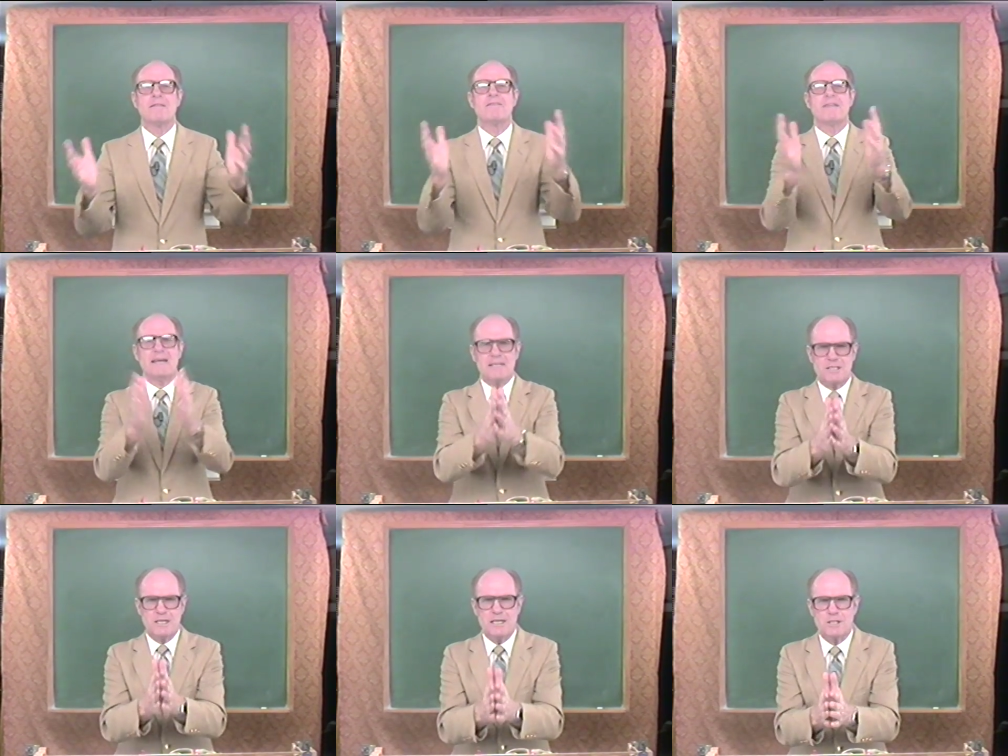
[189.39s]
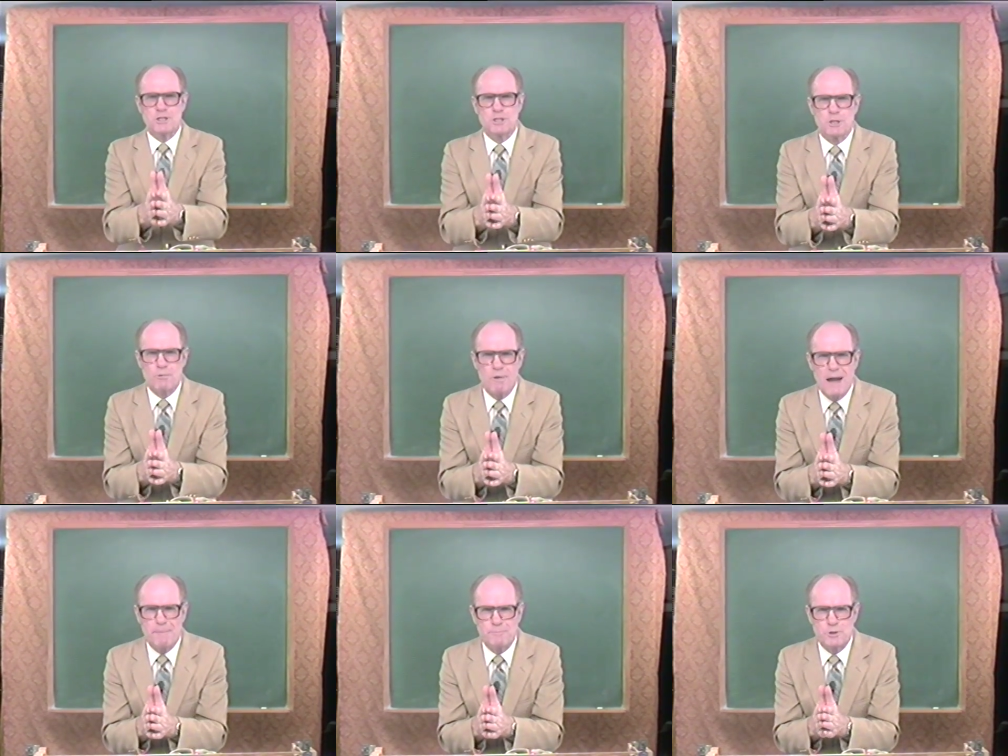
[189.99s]
They teach the
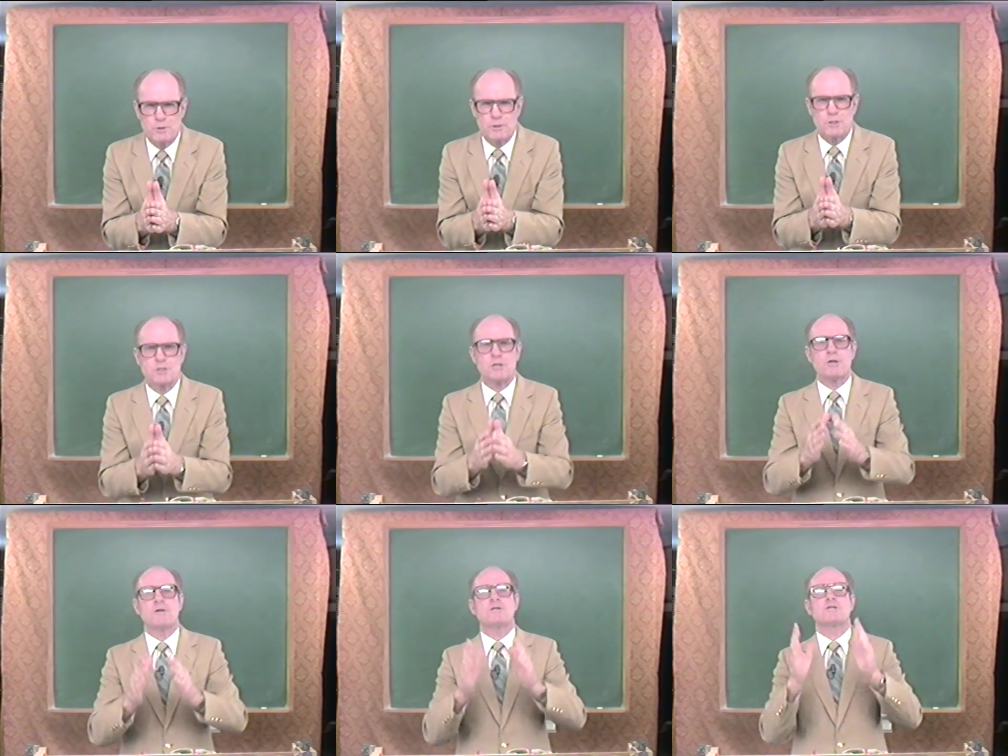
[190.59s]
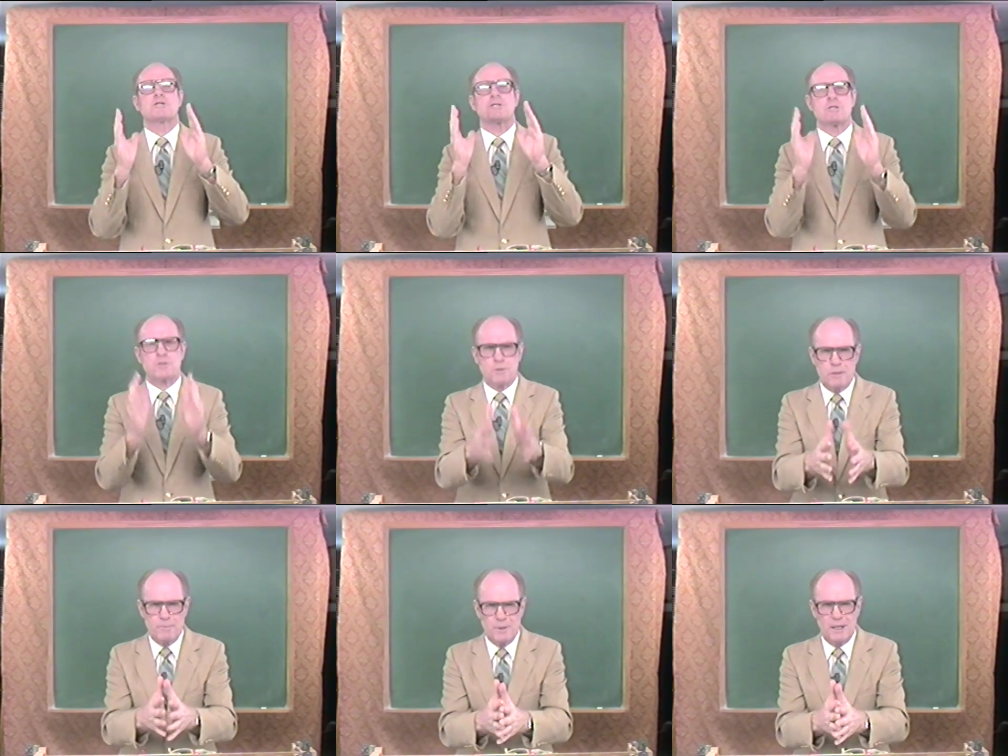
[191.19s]
rapture of the church, the
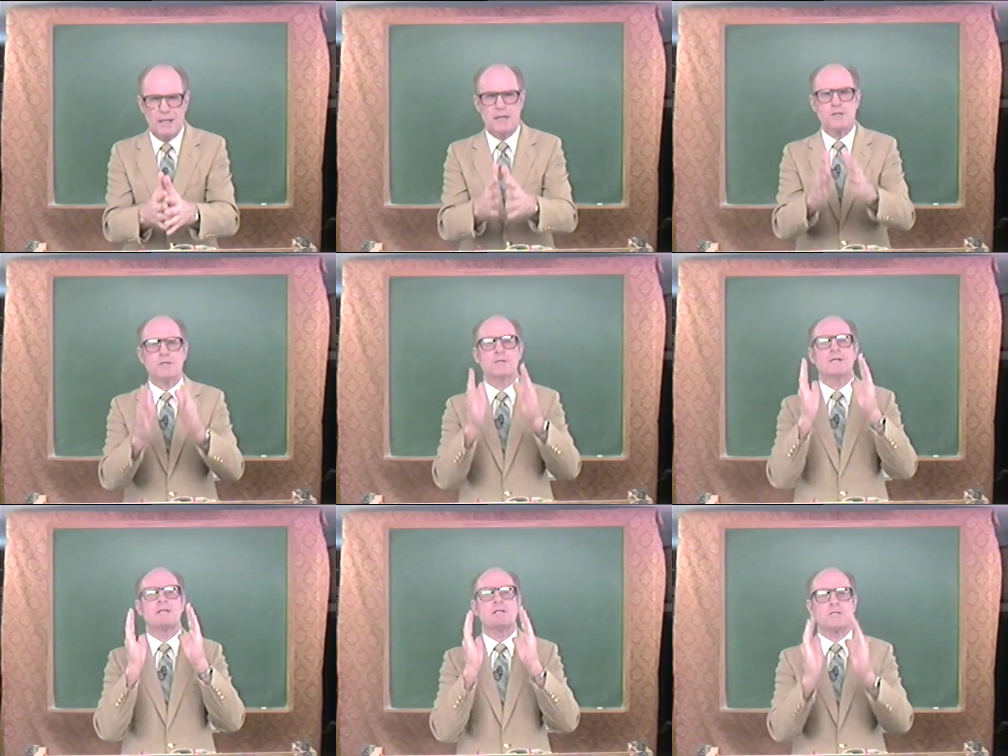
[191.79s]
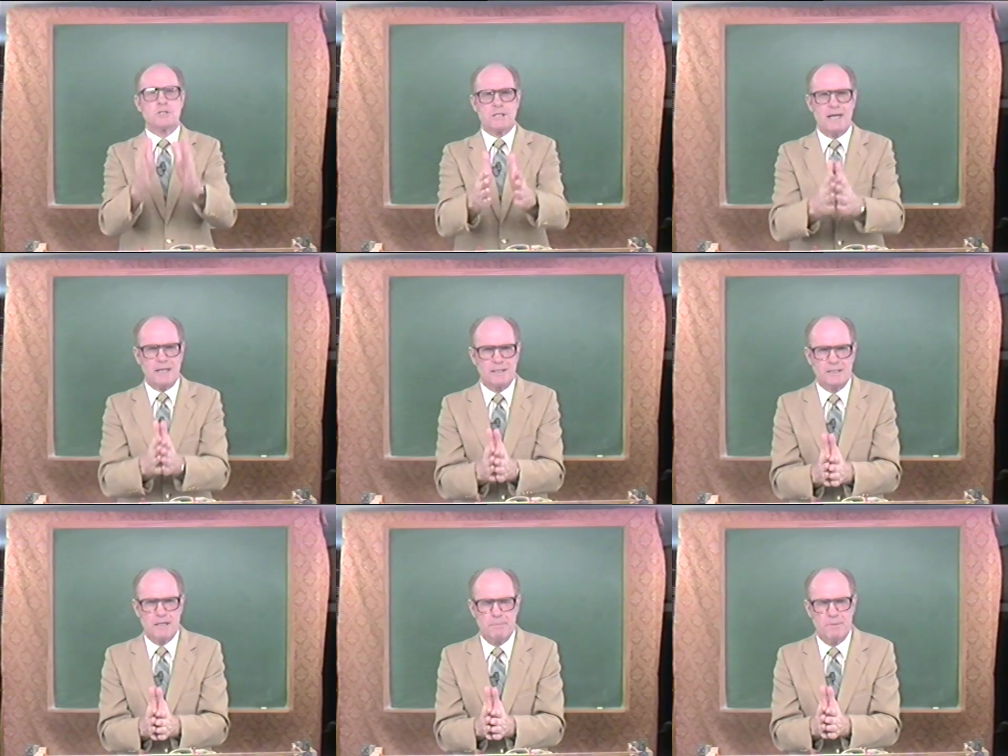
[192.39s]
tribulation, and the
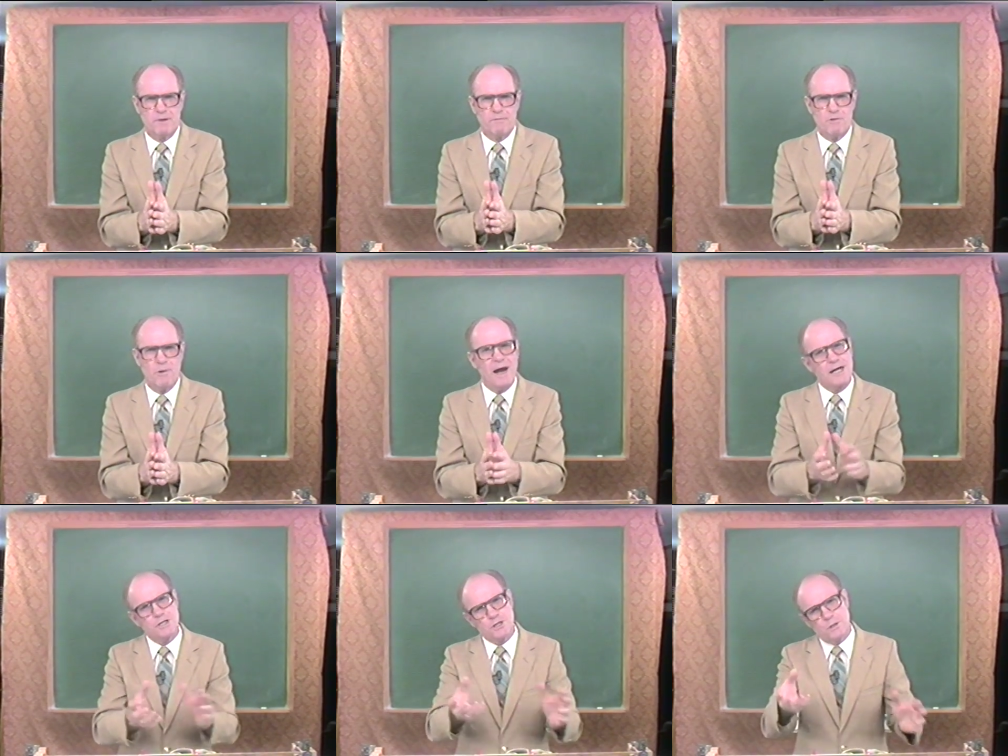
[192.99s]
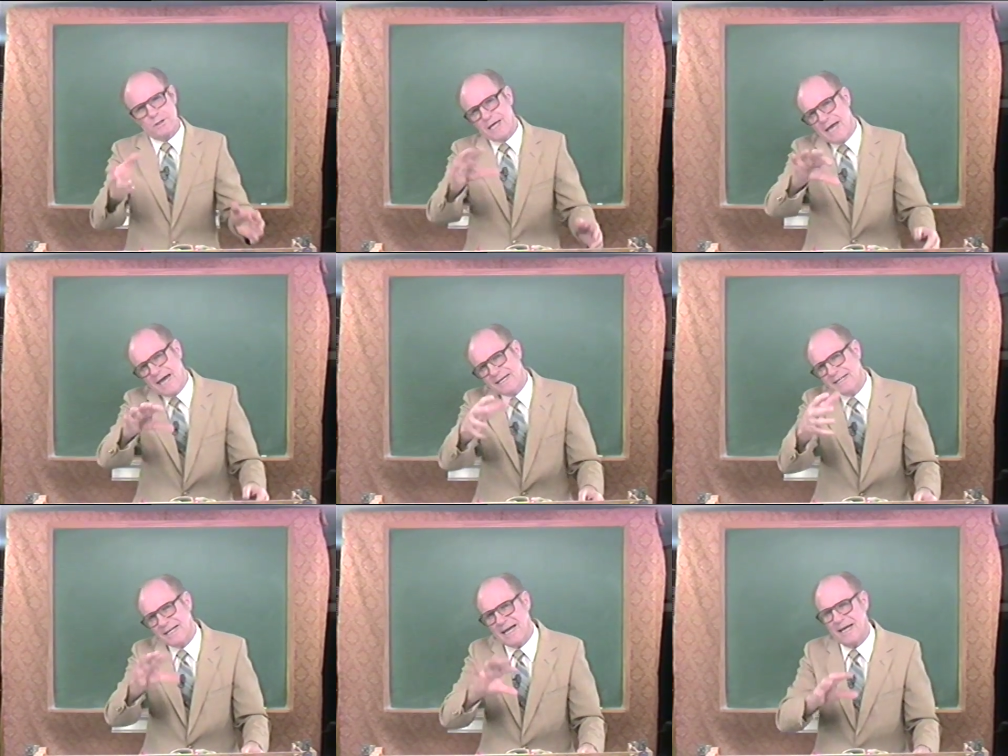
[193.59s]
second coming of Christ, so they
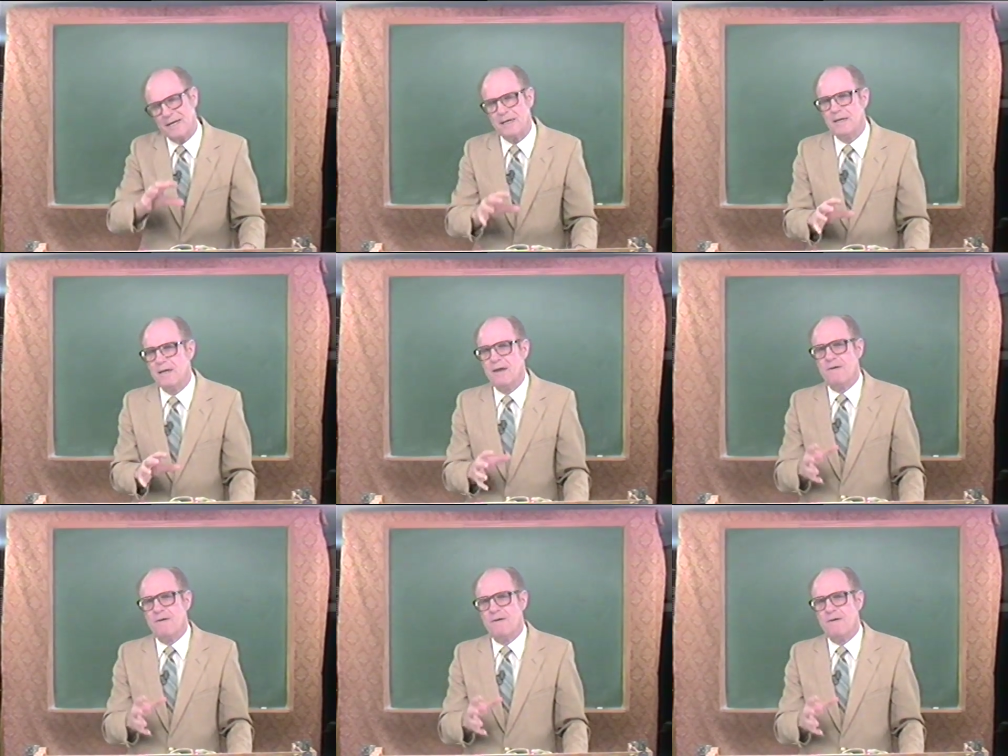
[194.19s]
had to kind of